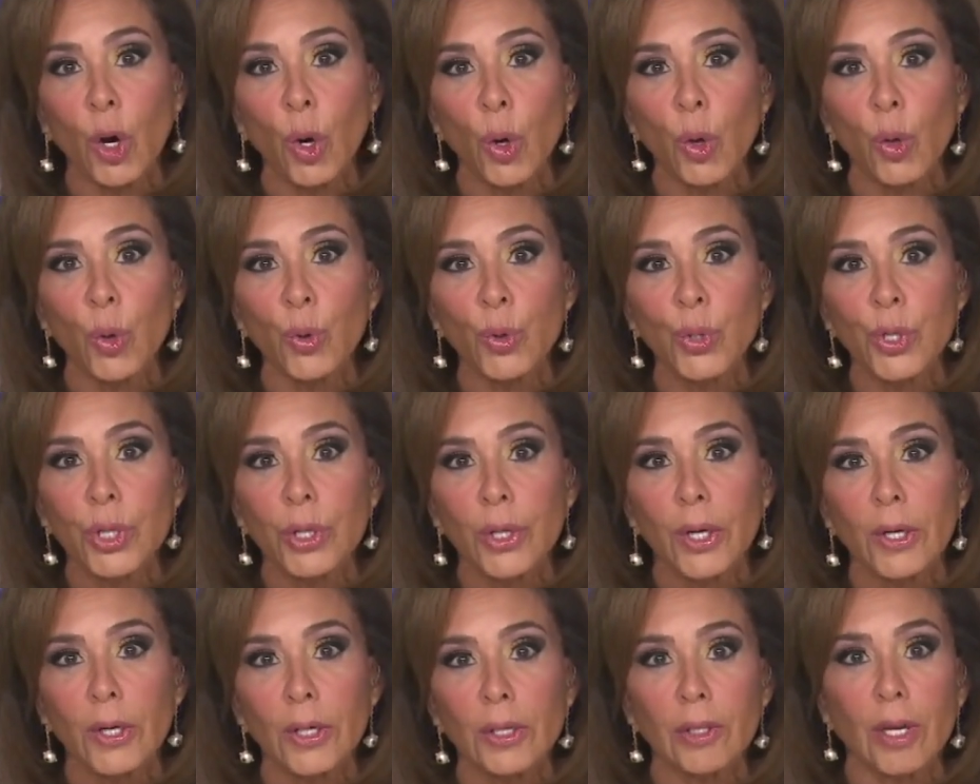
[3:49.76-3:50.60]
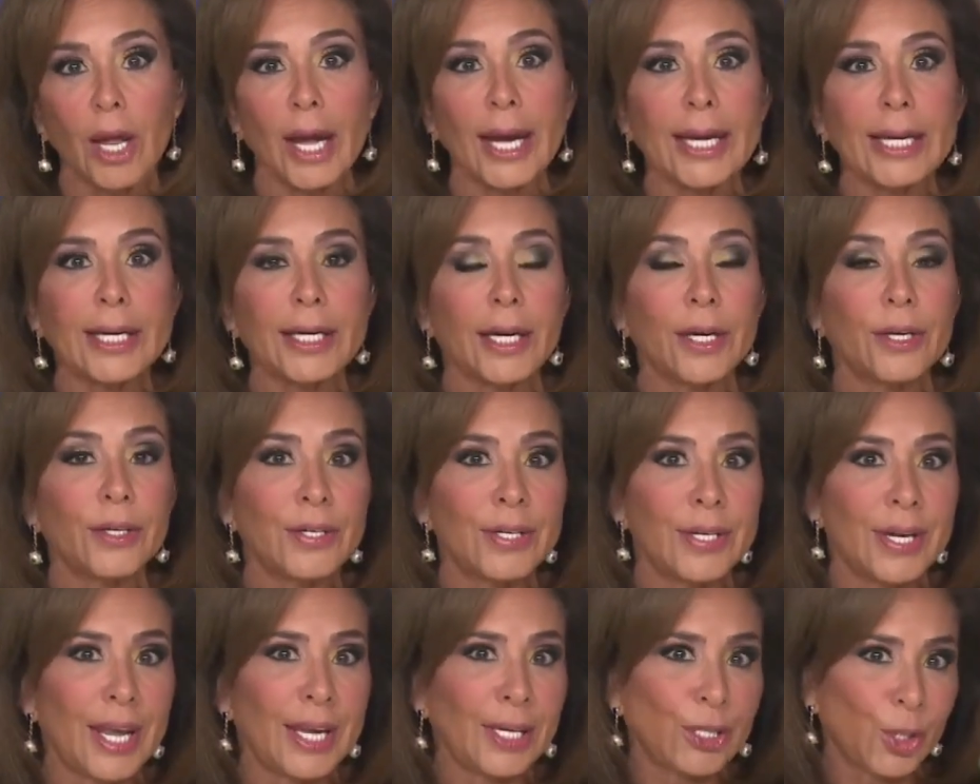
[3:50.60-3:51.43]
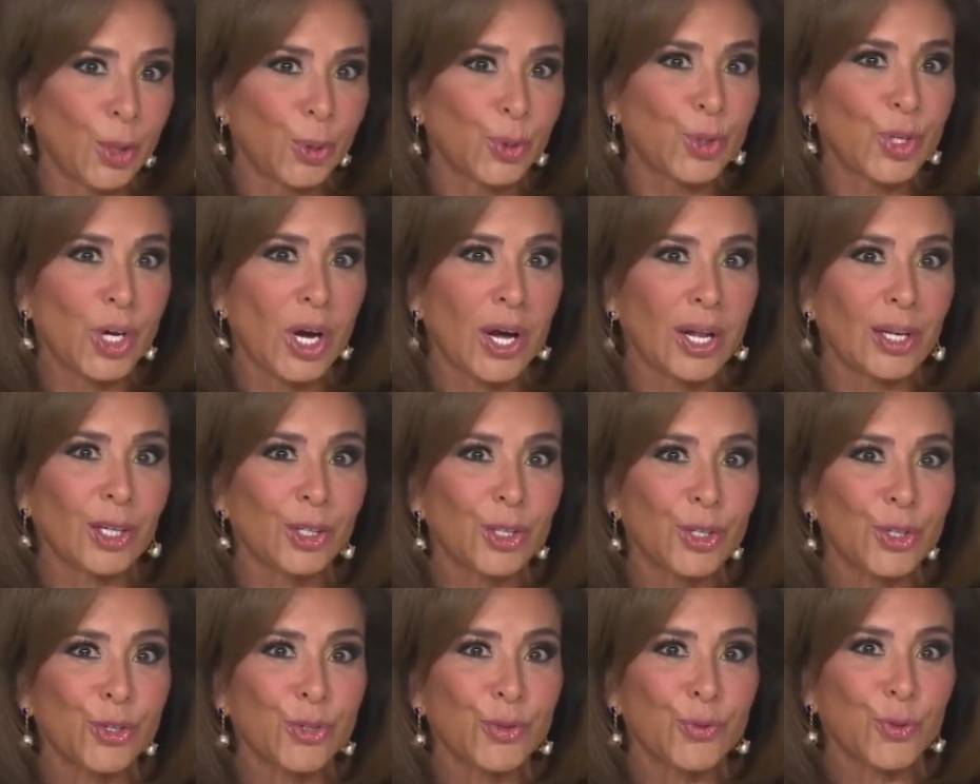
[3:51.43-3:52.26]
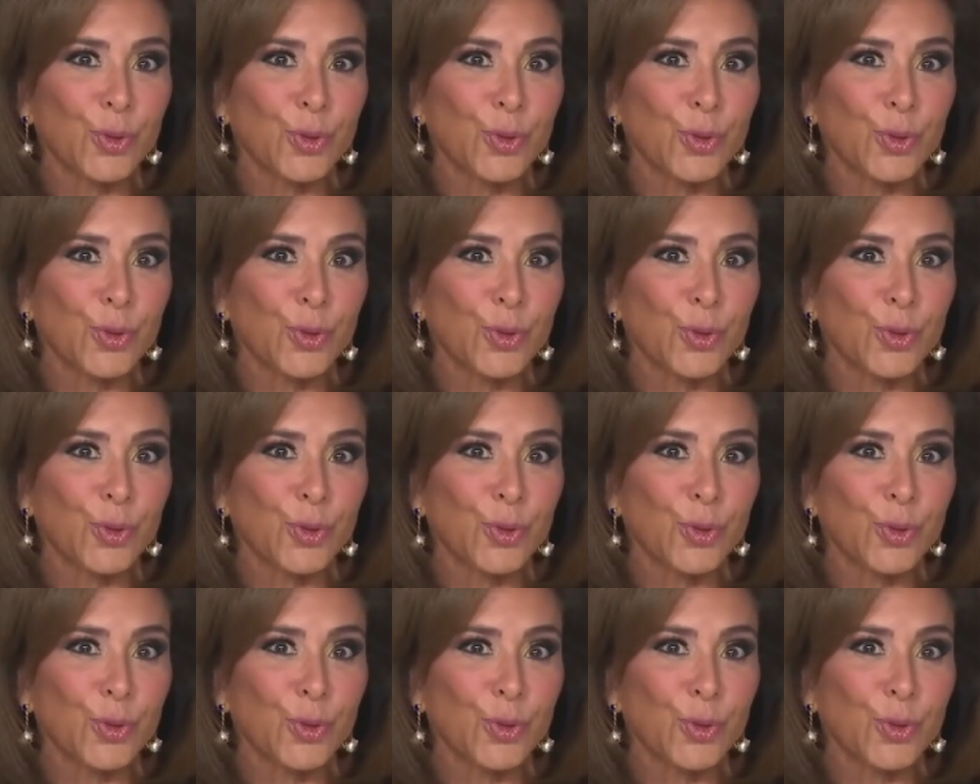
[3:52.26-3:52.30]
owed, like NATO dollars